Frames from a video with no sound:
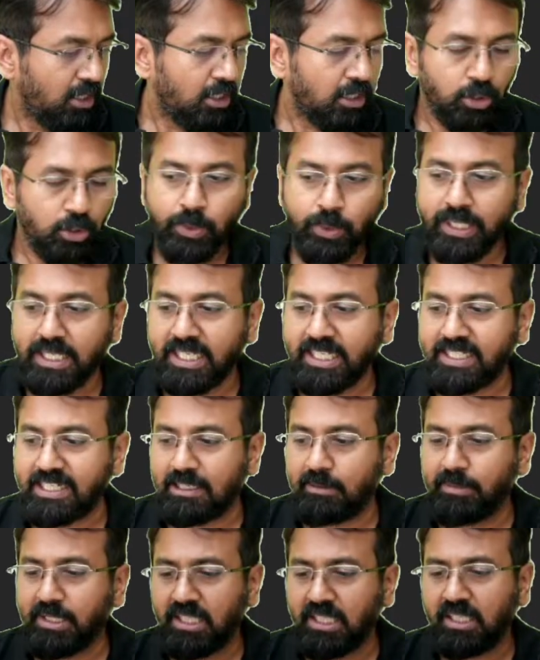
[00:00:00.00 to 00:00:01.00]
Quickly tell
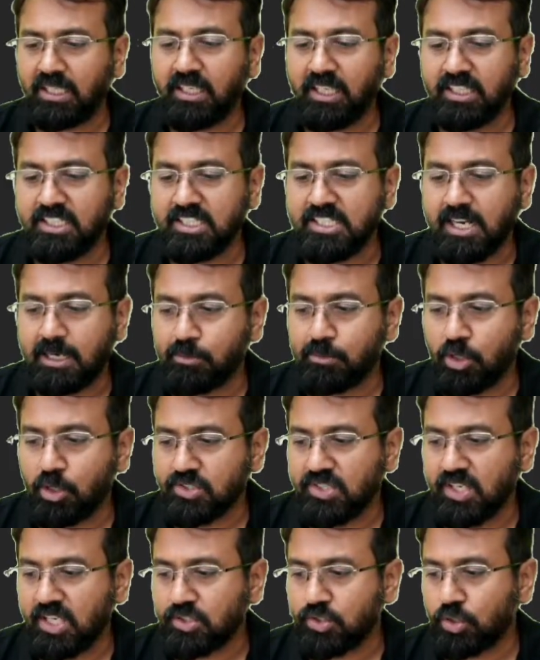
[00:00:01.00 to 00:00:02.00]
me in the chat box,
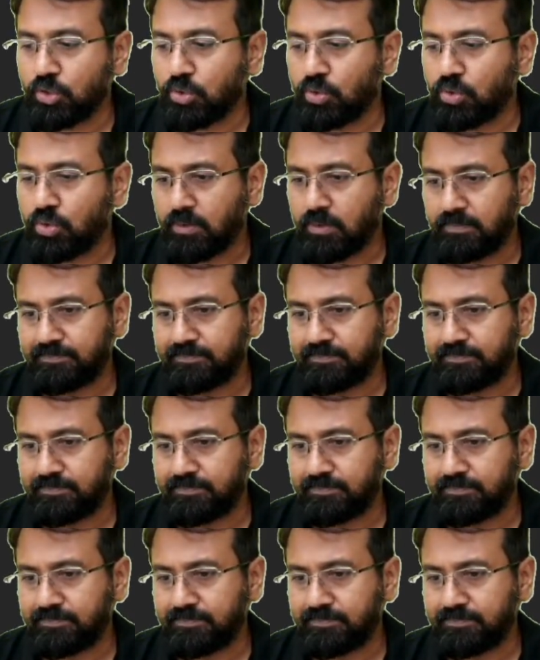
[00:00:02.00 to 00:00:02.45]
yes or no.